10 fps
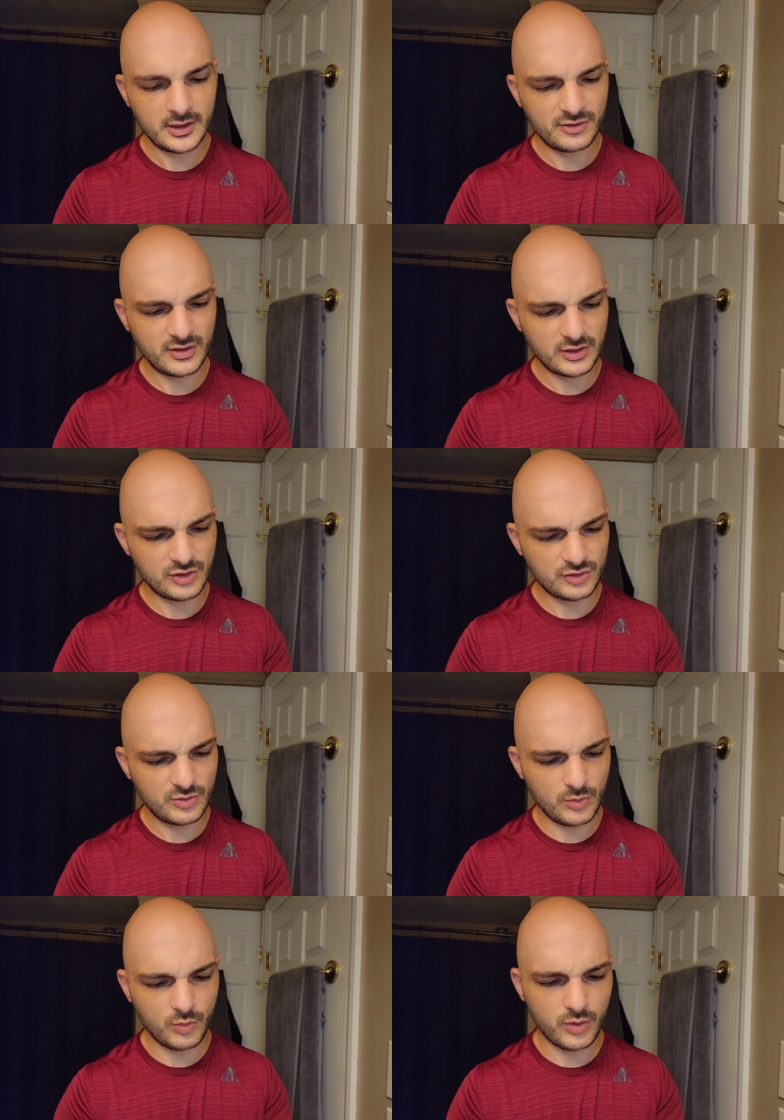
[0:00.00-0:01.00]
And you're like, you're
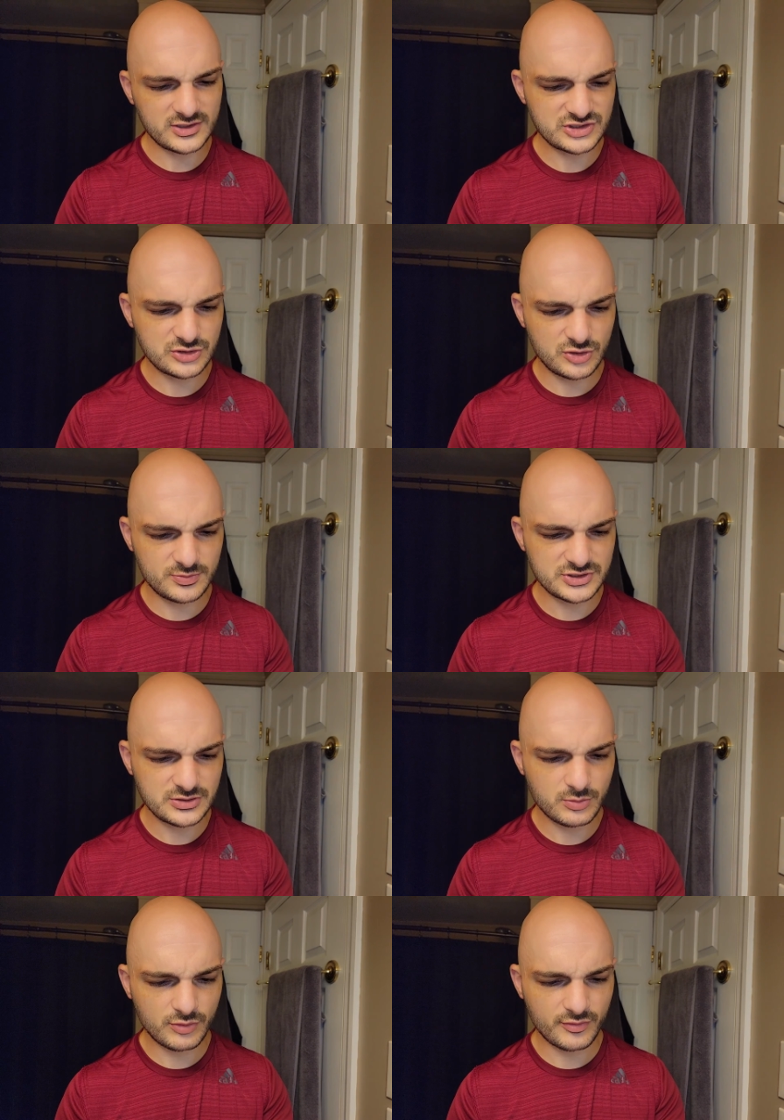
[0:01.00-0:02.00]
doing what,
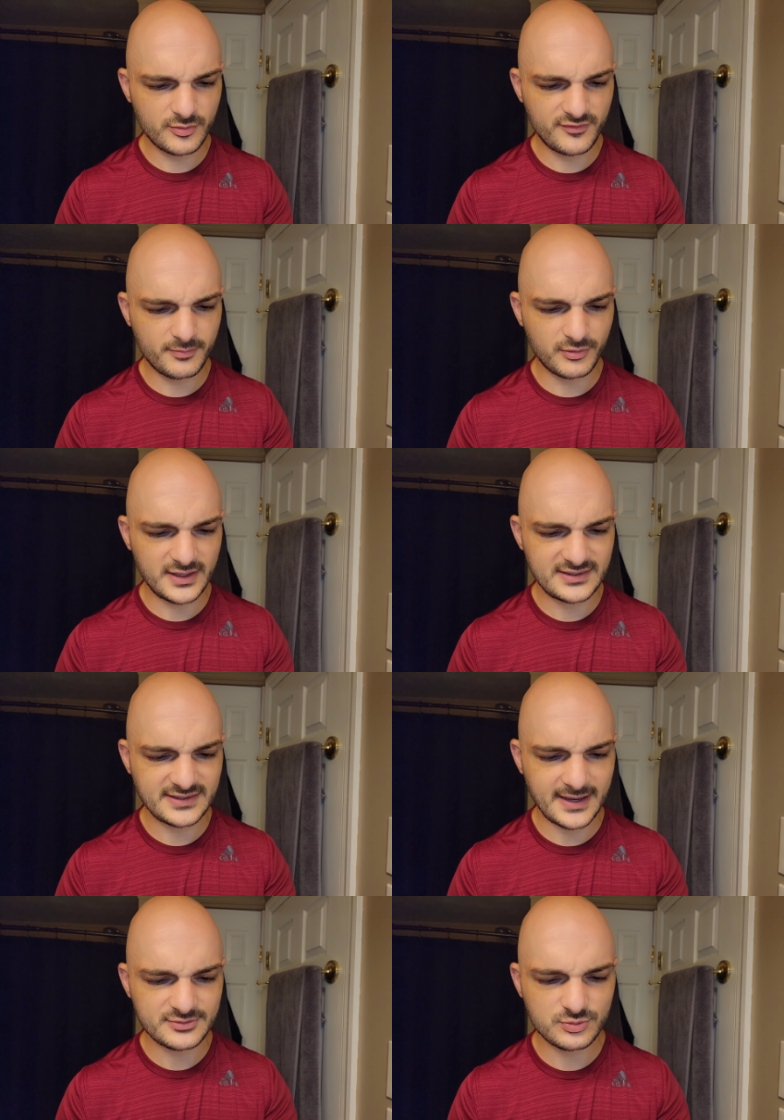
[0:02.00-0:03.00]
Soups? We're removing blade
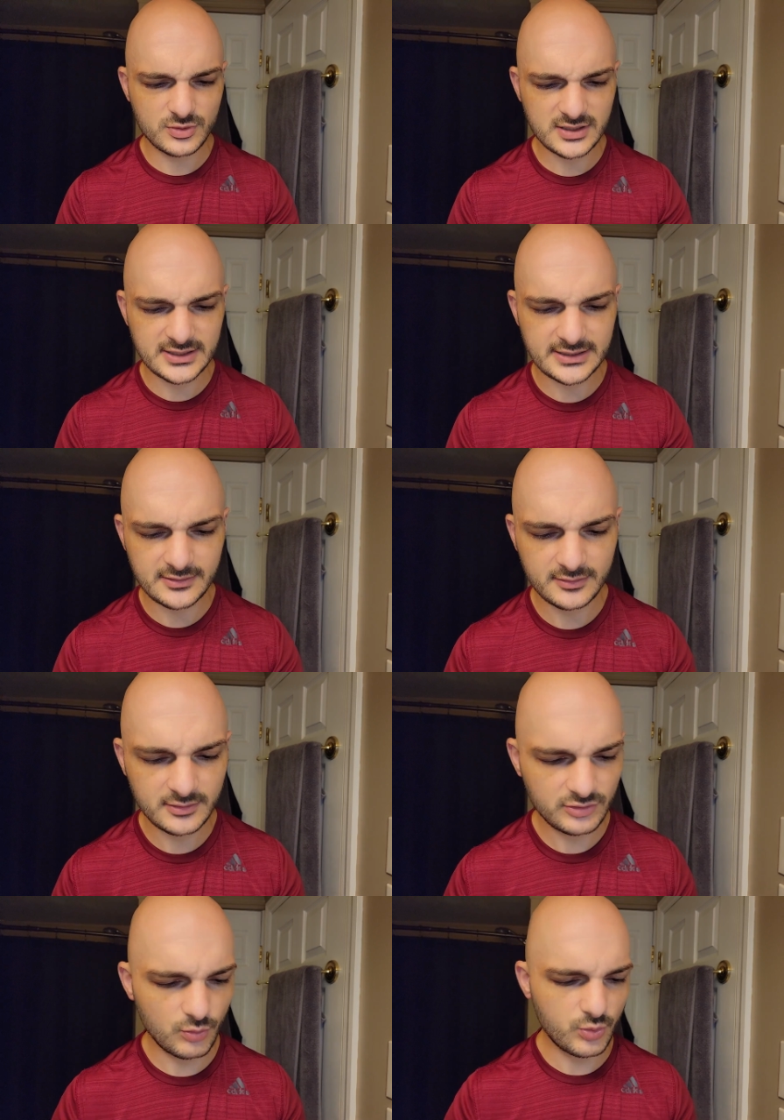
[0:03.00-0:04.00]
tabs. Why?
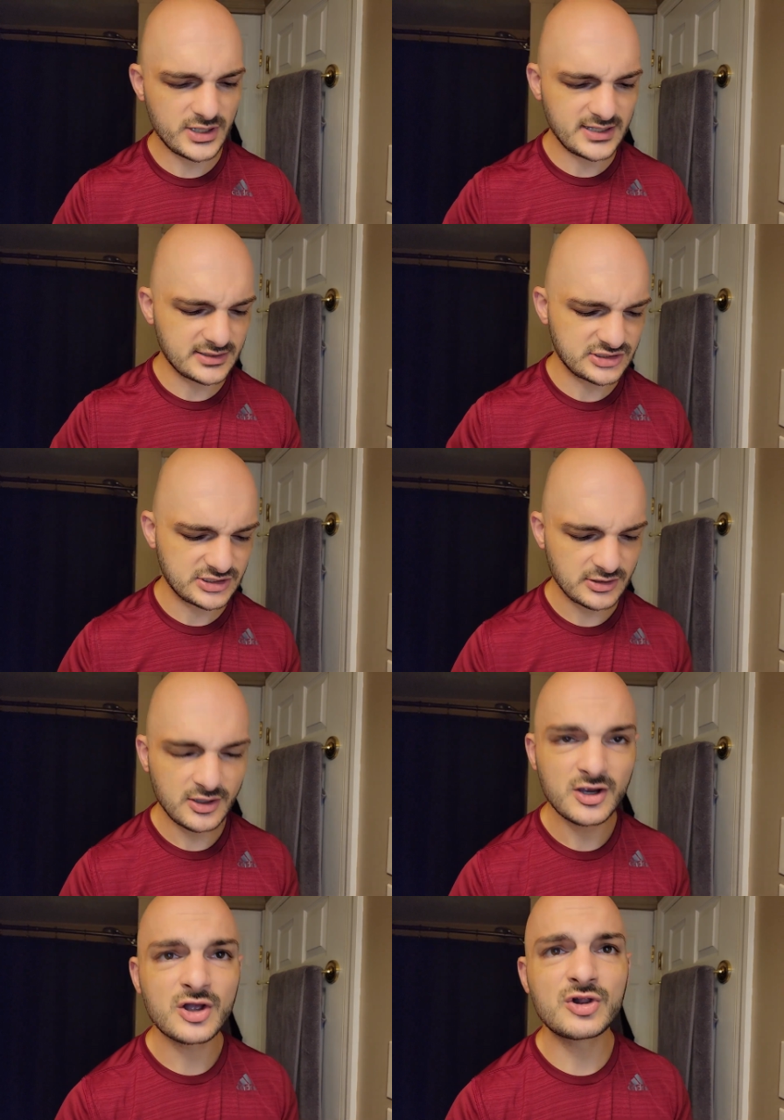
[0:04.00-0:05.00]
The wings?
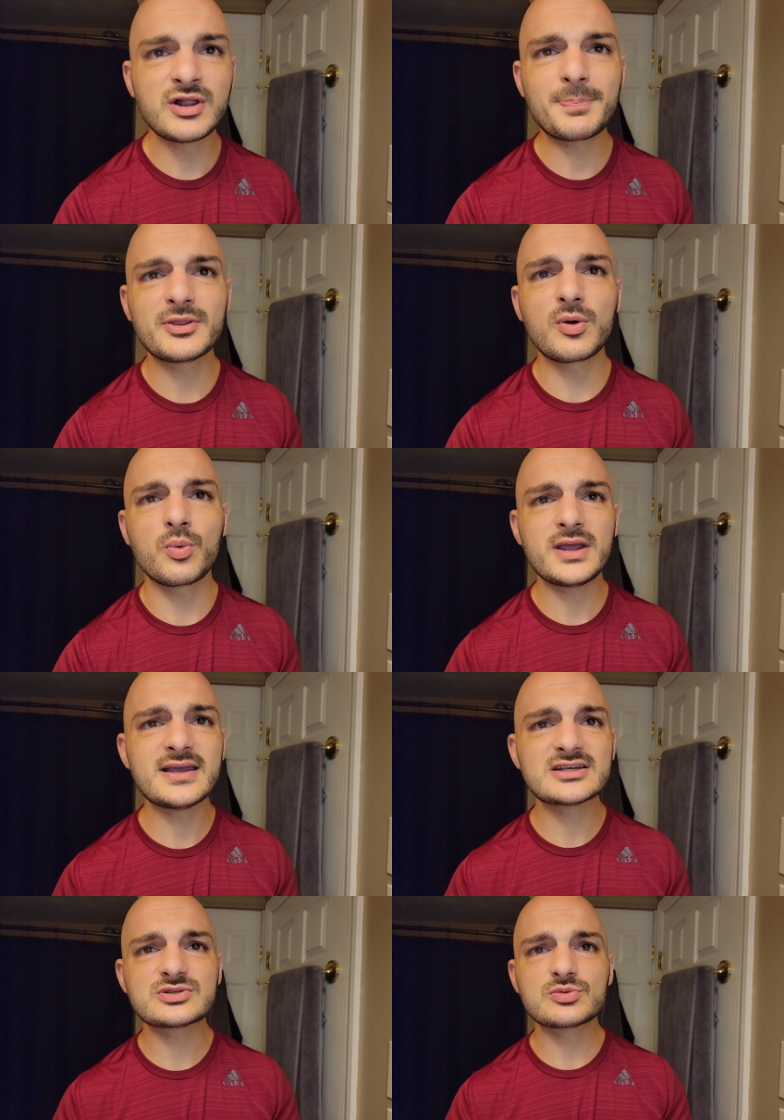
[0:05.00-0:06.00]
Clipping the
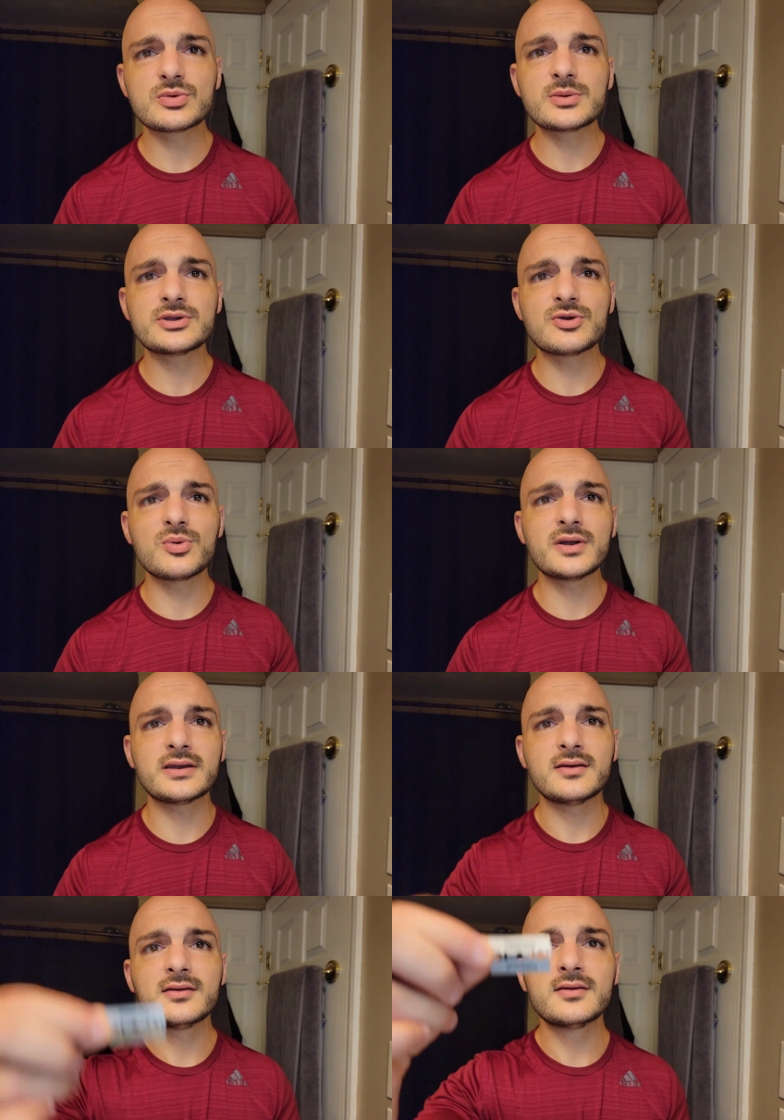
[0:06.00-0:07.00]
wings? What are we
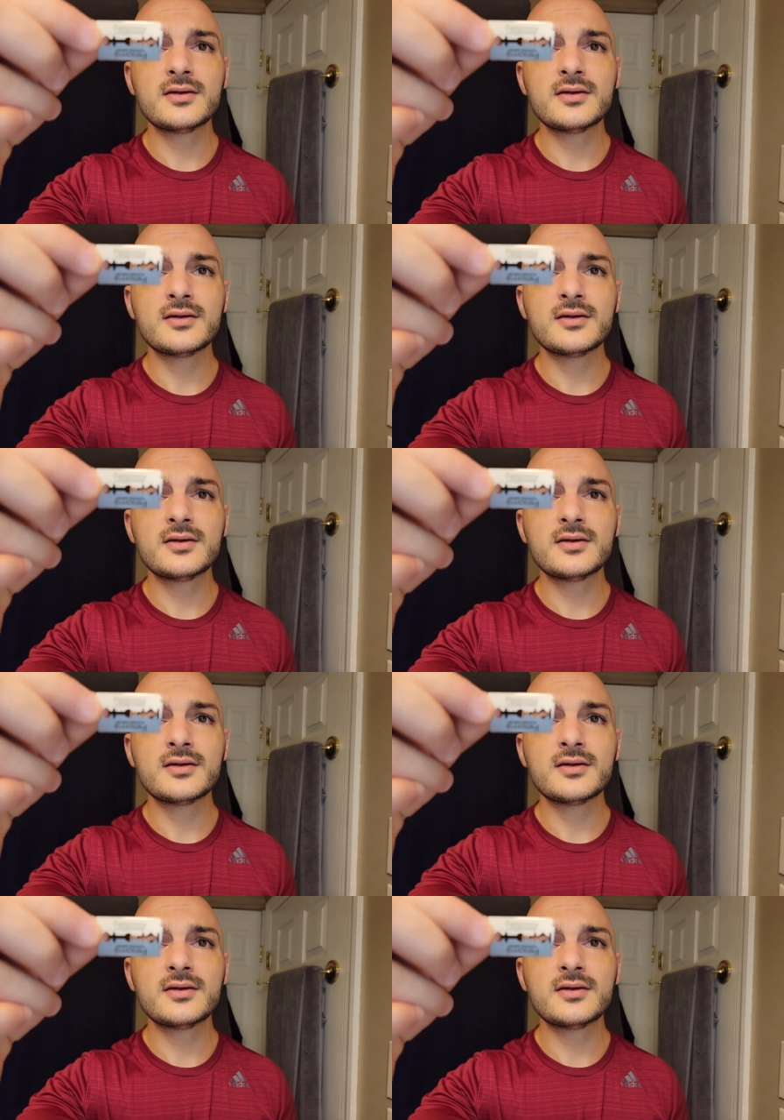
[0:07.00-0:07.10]
doing?